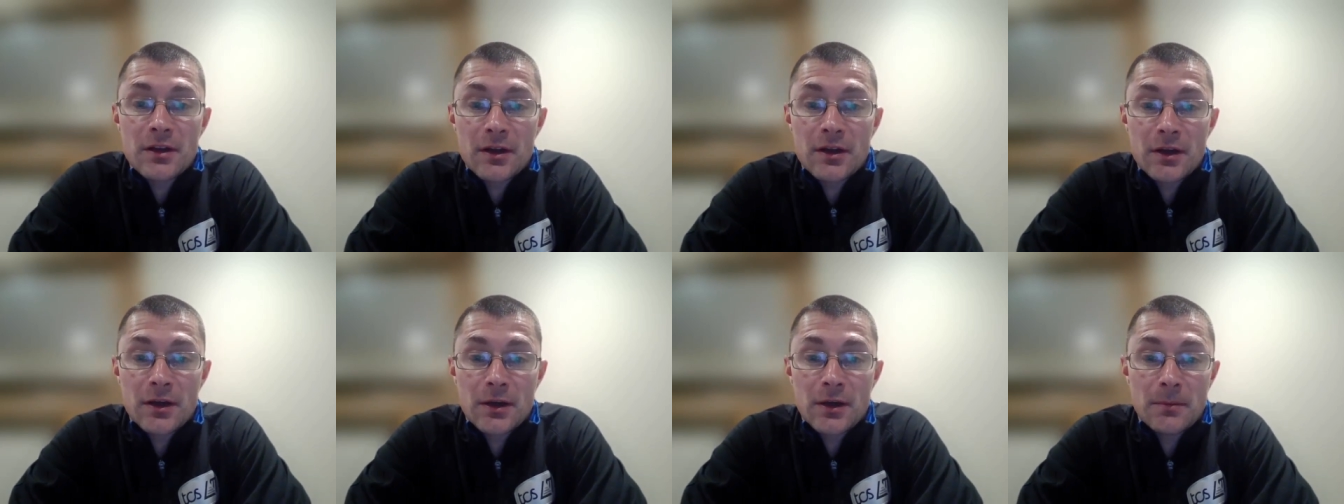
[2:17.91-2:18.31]

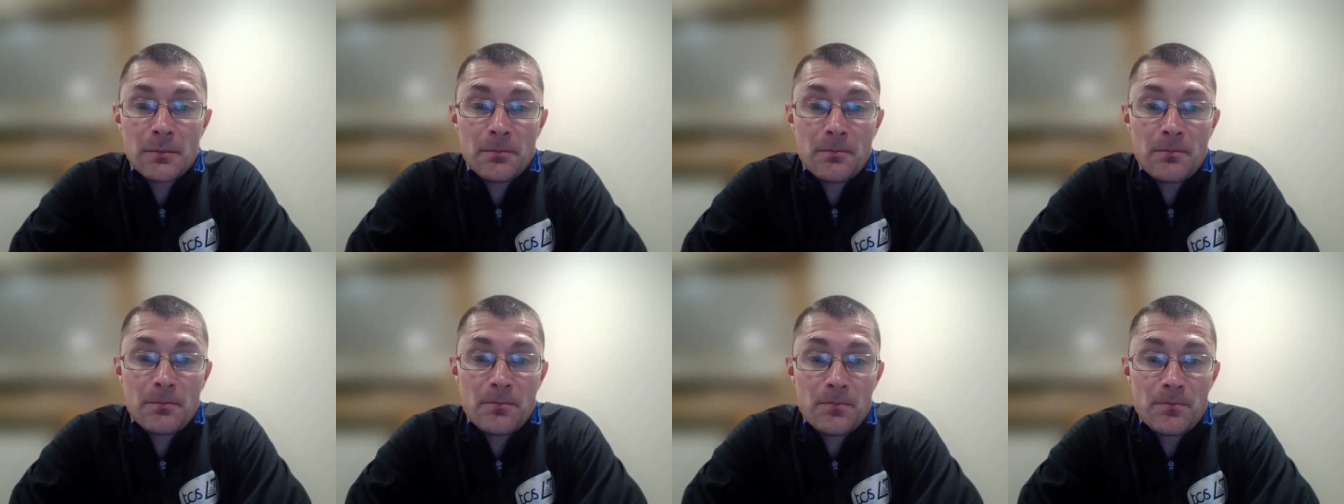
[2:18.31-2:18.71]

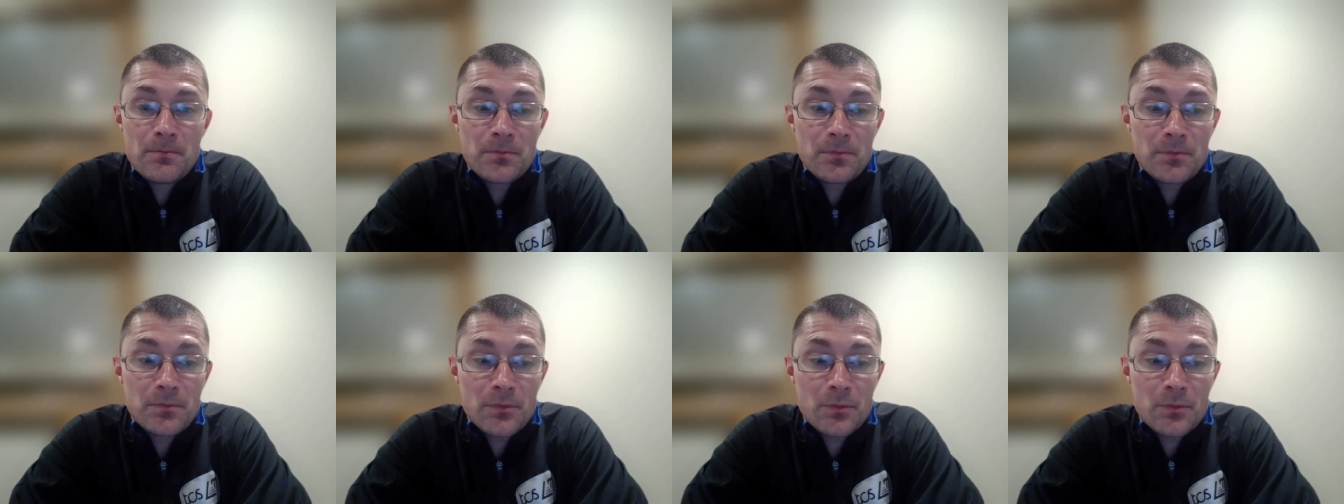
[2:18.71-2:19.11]
Um,
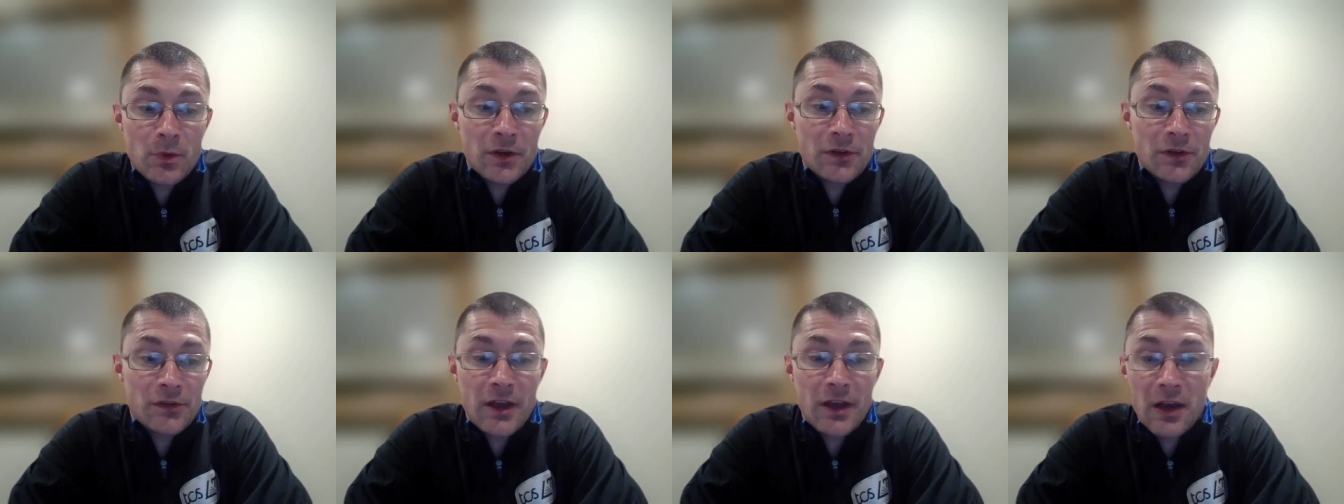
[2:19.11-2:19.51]

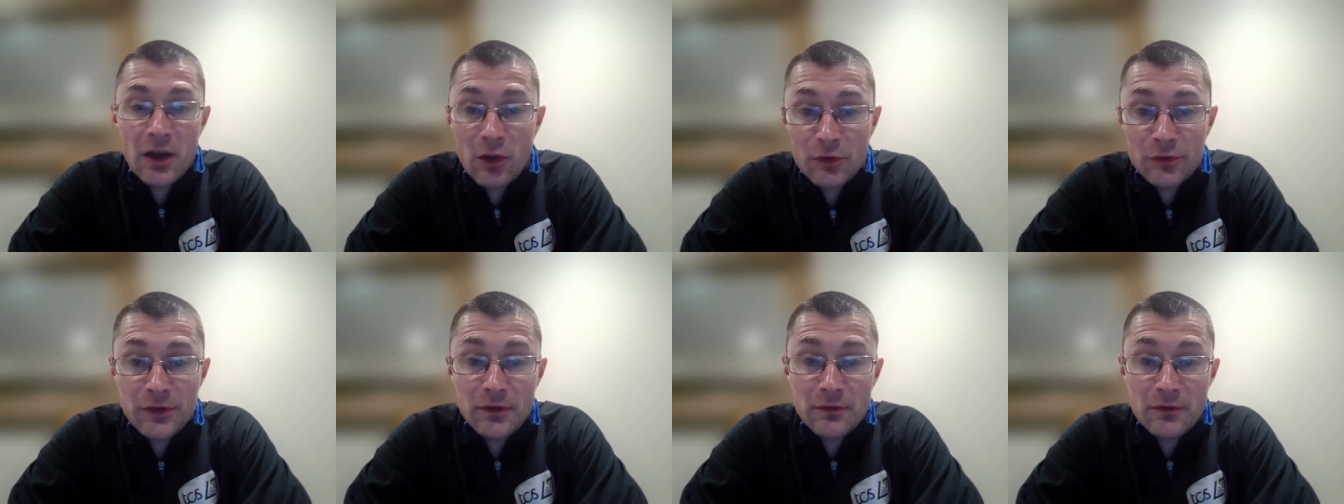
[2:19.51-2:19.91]
when I say I
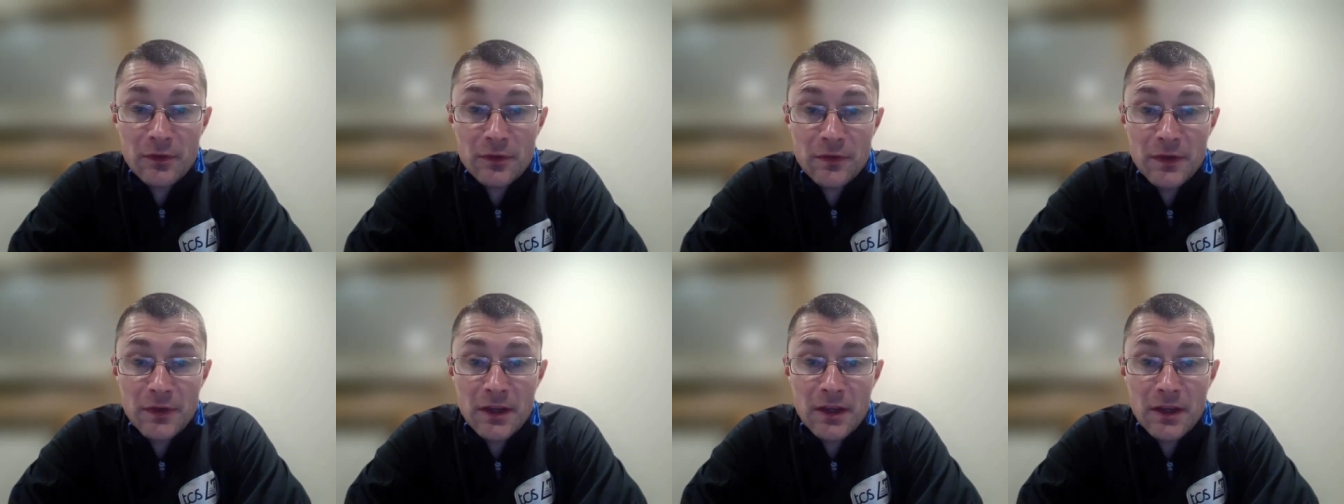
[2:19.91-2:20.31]
lost
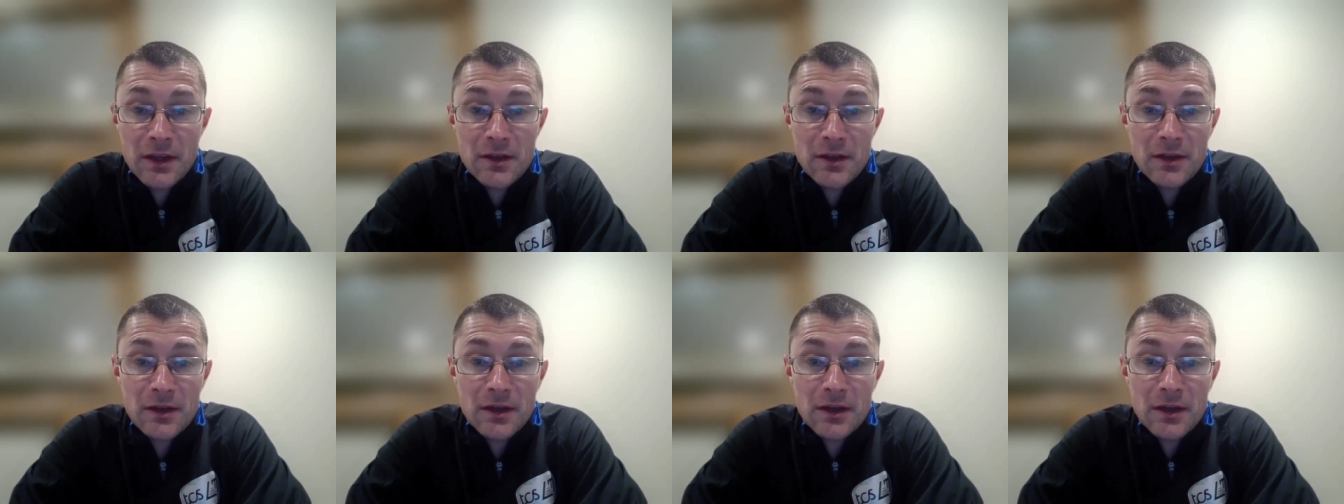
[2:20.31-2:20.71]

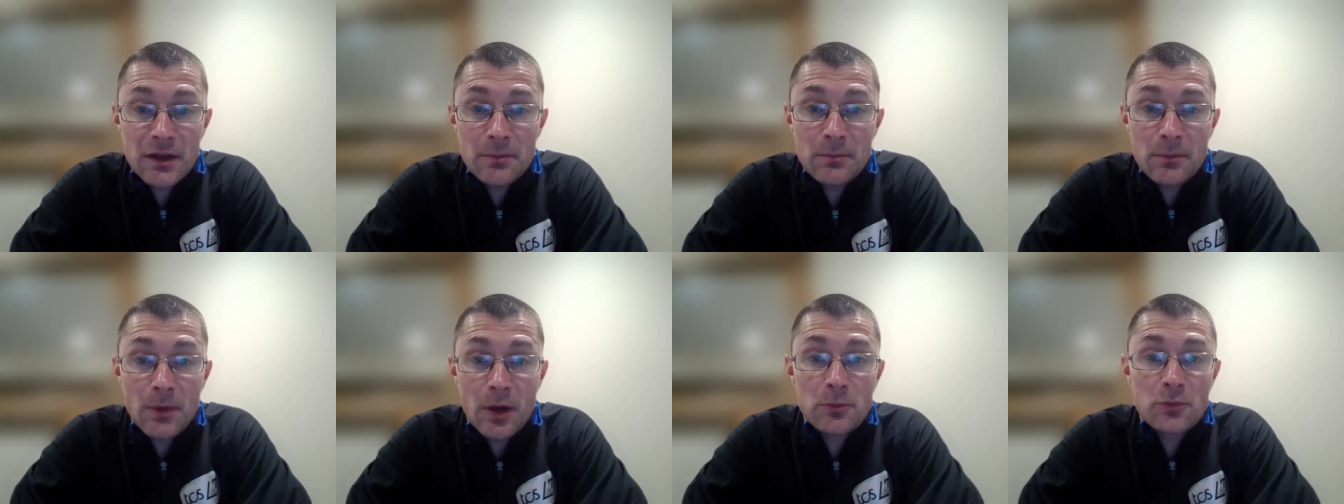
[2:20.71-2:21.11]
everything,
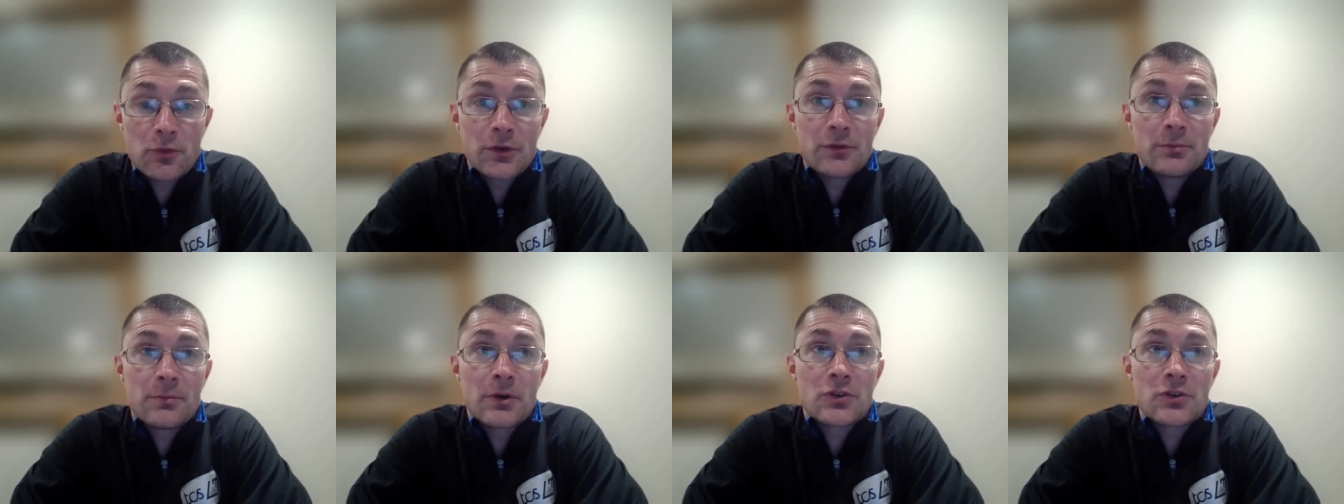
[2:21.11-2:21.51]
um, I
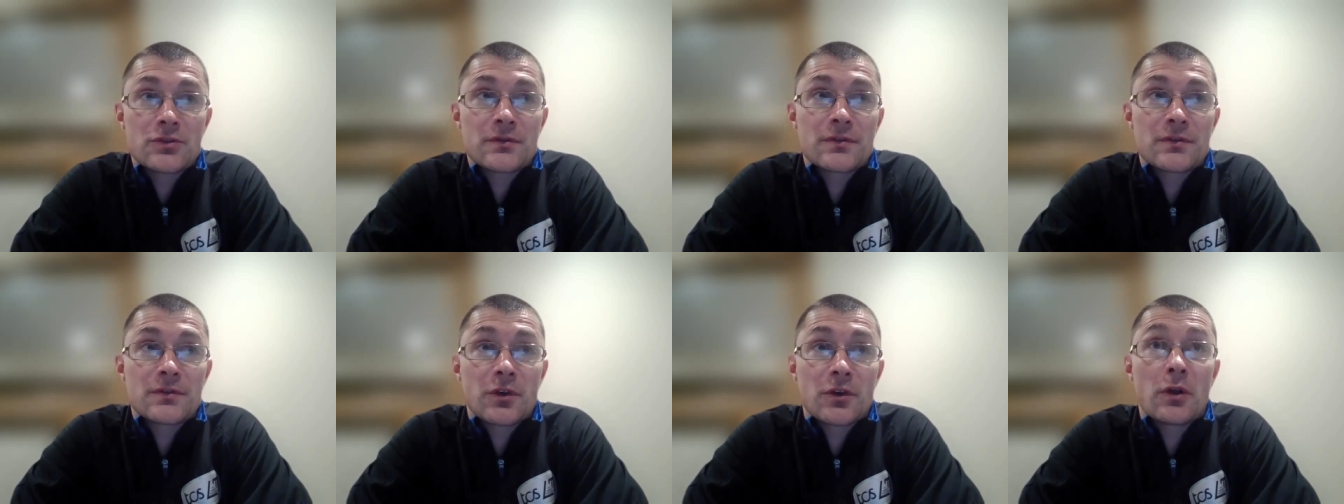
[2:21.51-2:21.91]
pretty
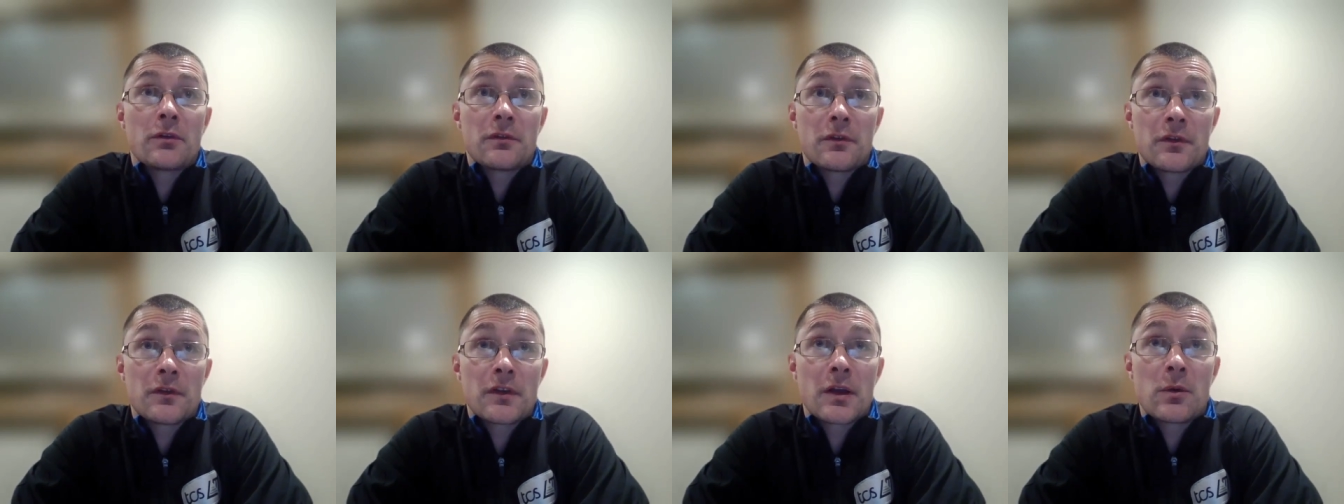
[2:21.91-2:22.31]
much
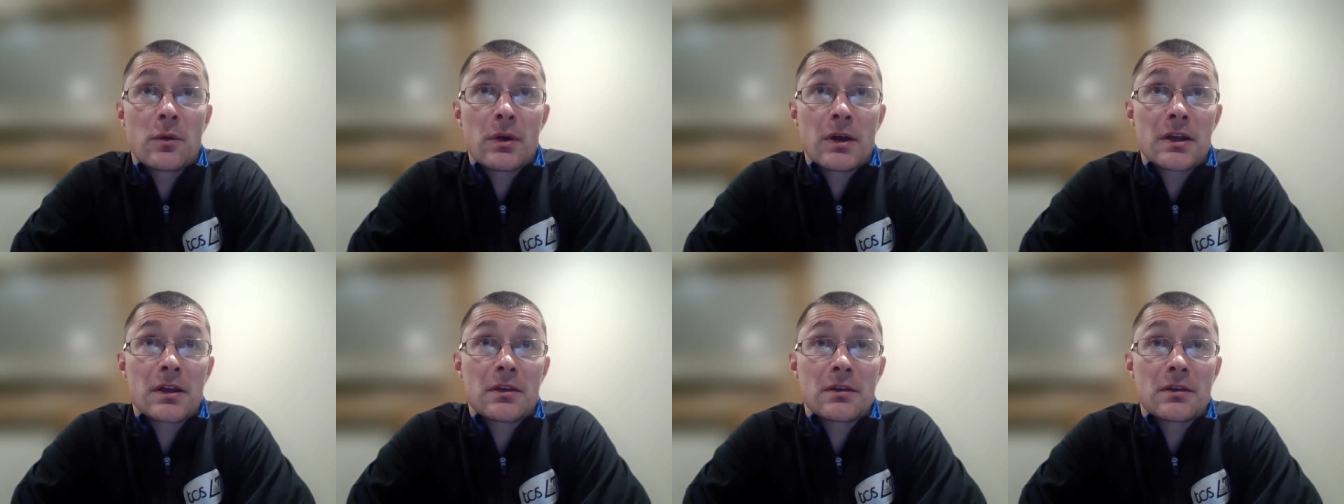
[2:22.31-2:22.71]
threw everything
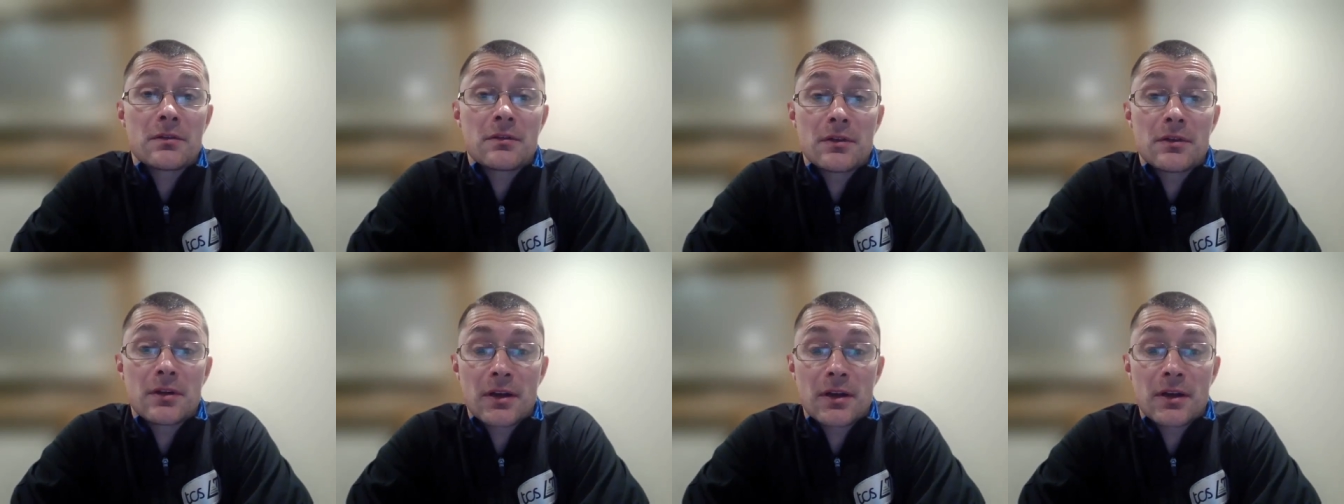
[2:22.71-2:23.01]
away.